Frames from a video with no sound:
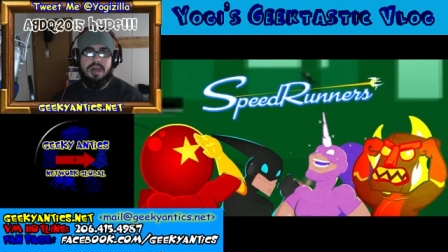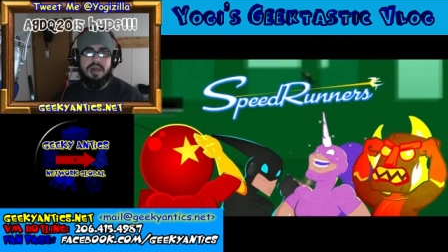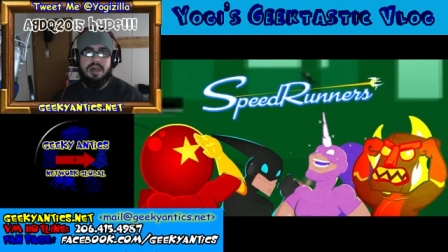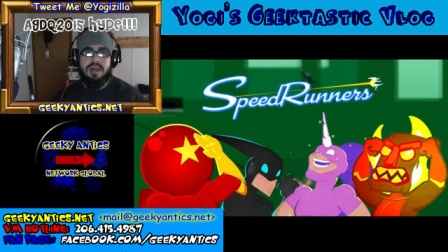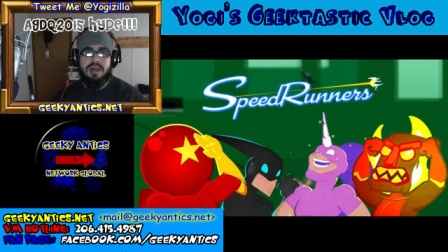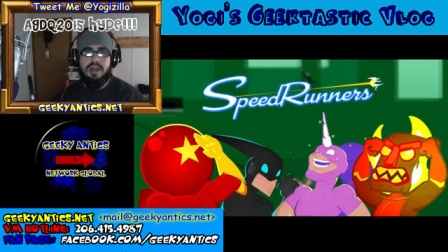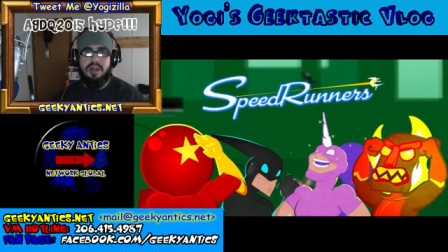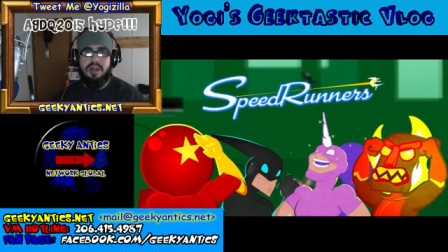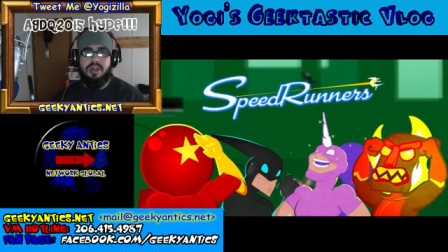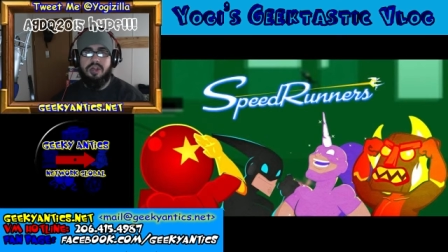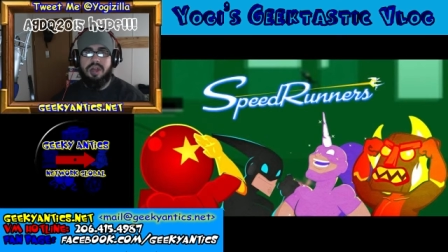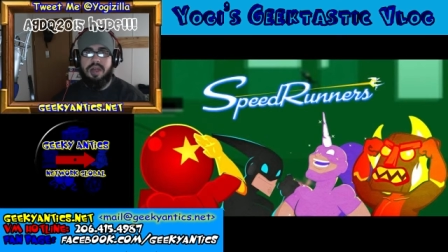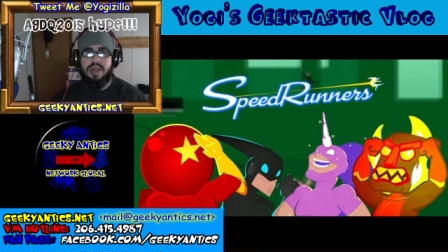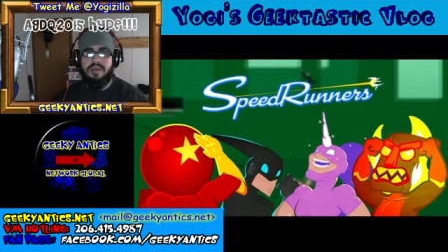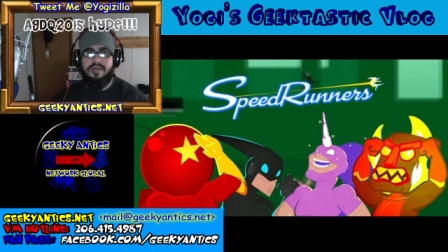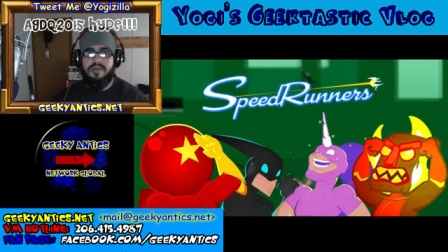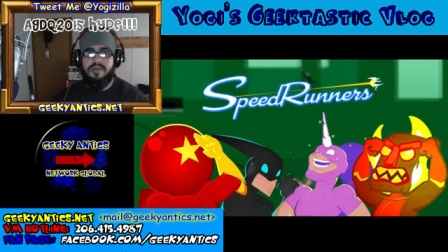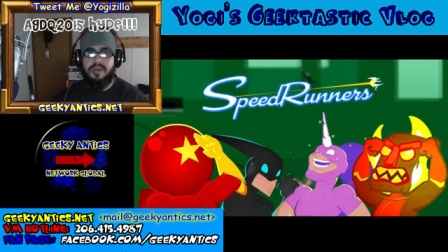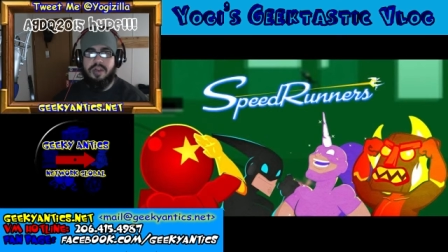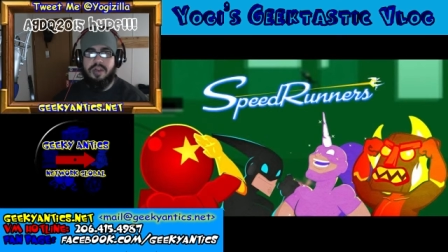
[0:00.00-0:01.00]

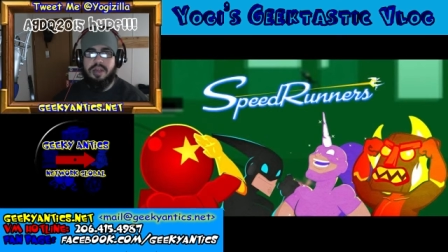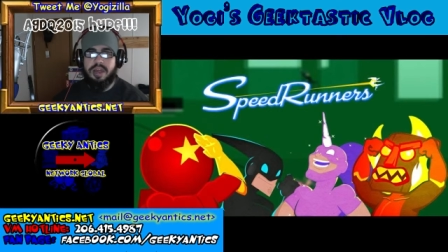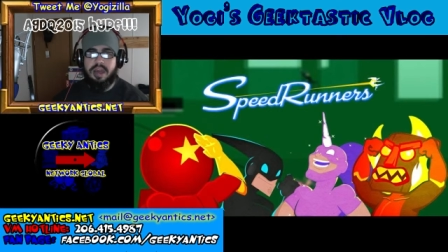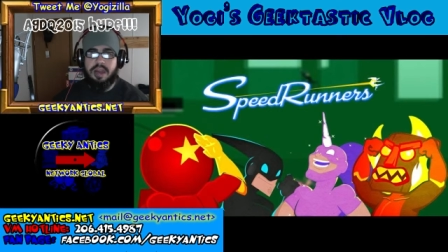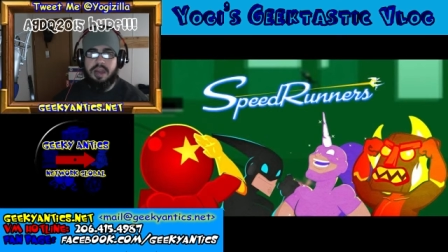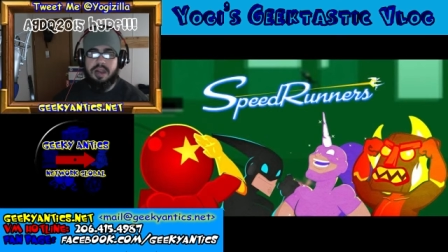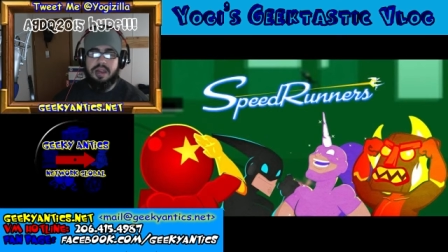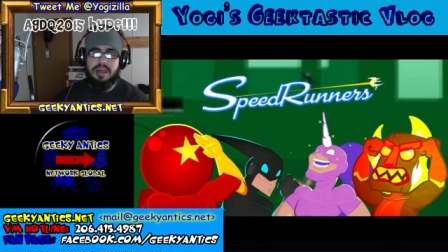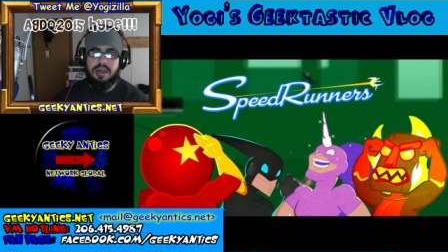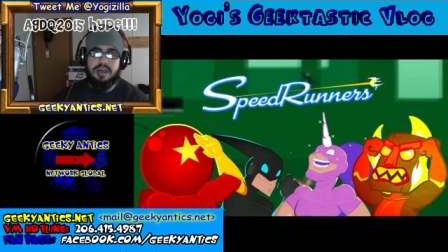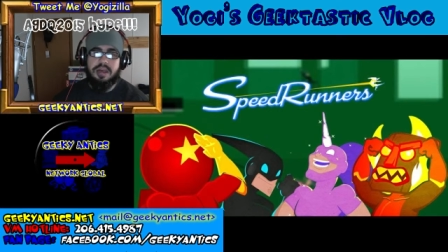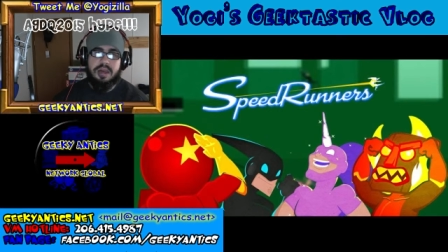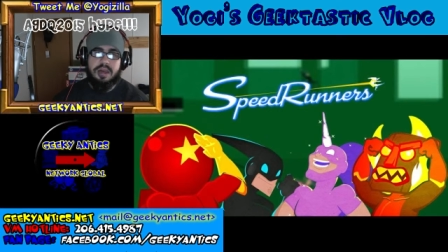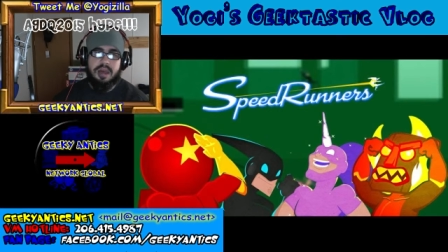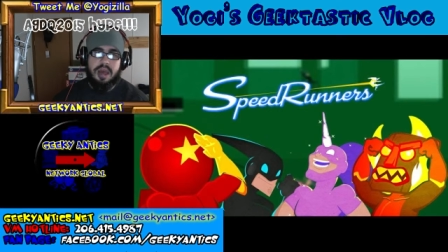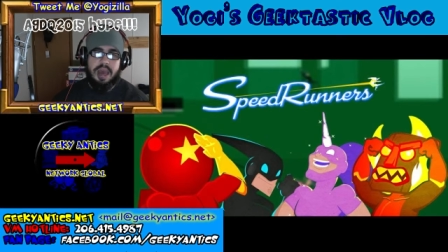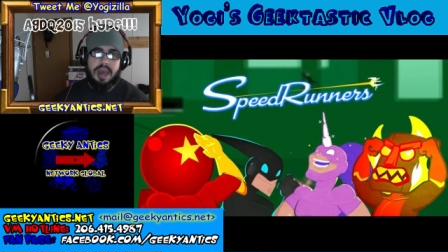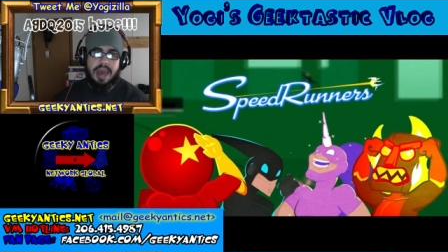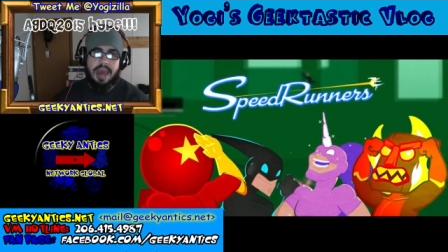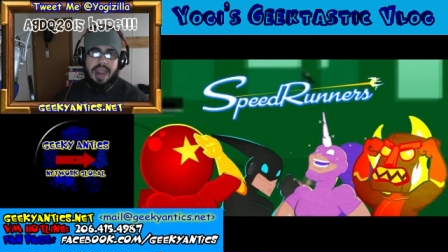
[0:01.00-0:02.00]
2014
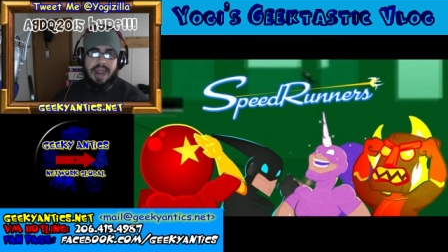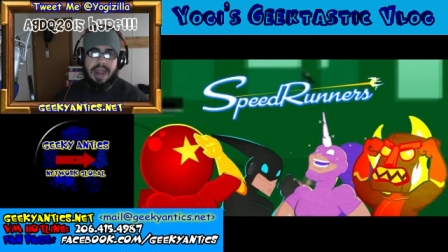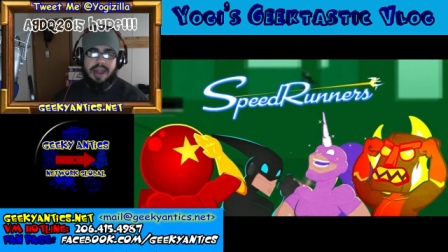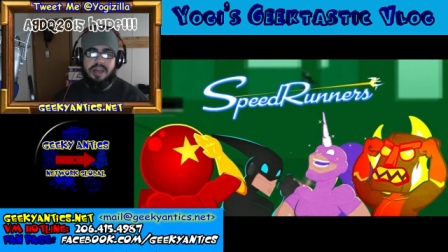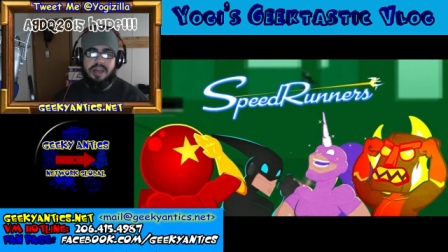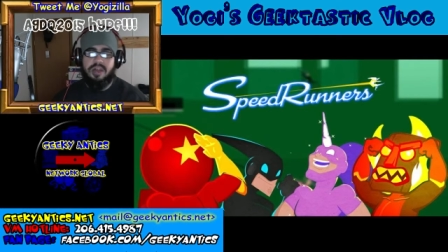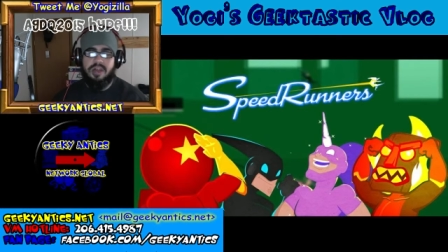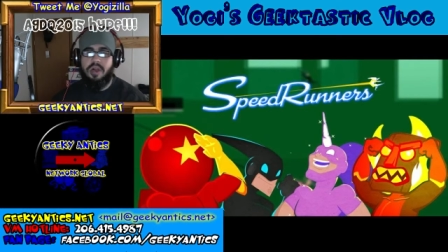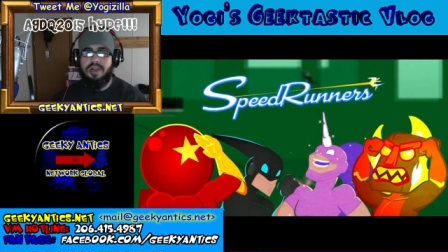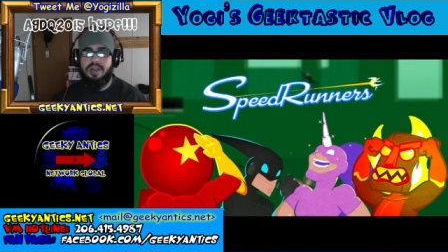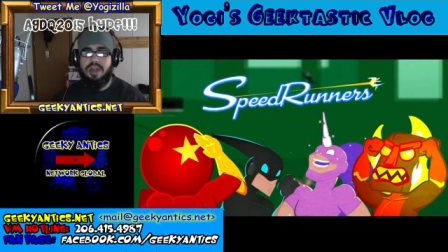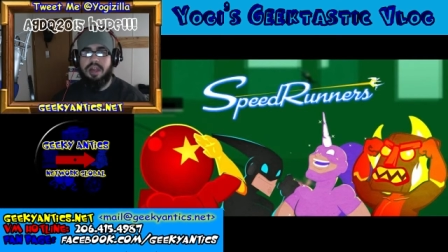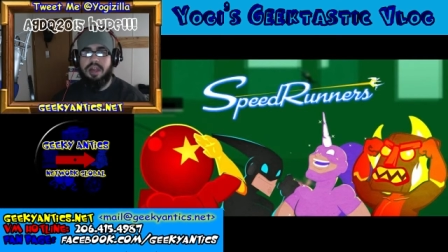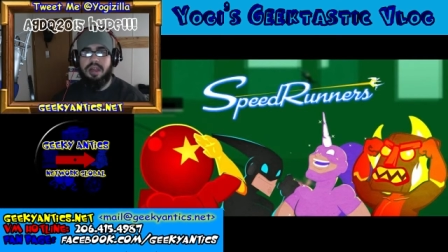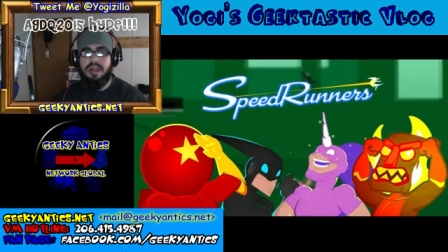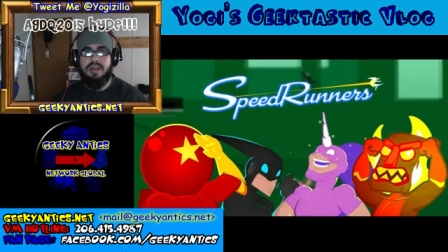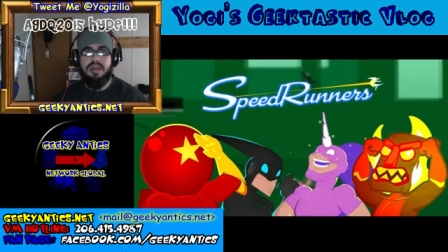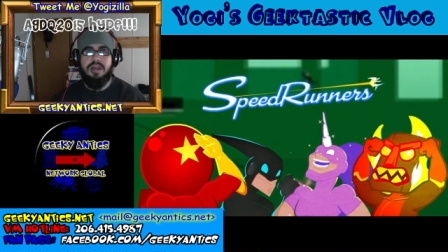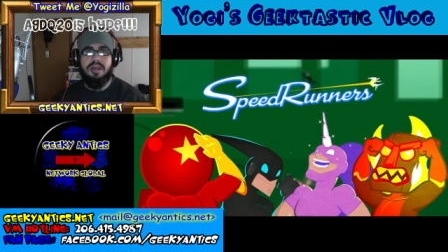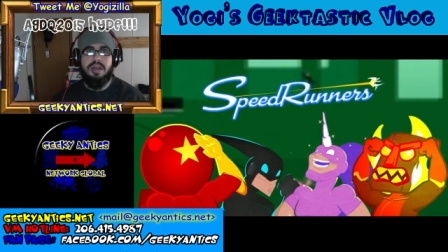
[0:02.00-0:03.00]
had a lot of
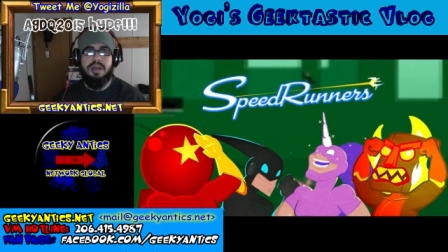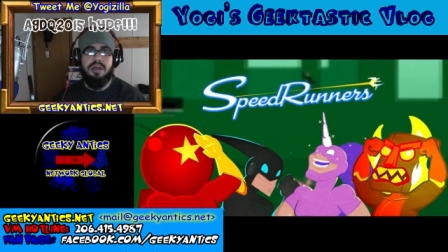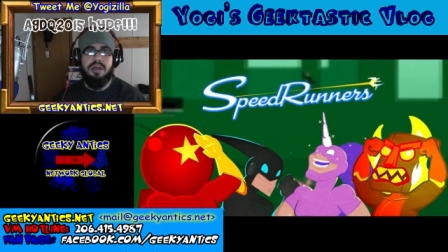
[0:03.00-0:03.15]
saltiness,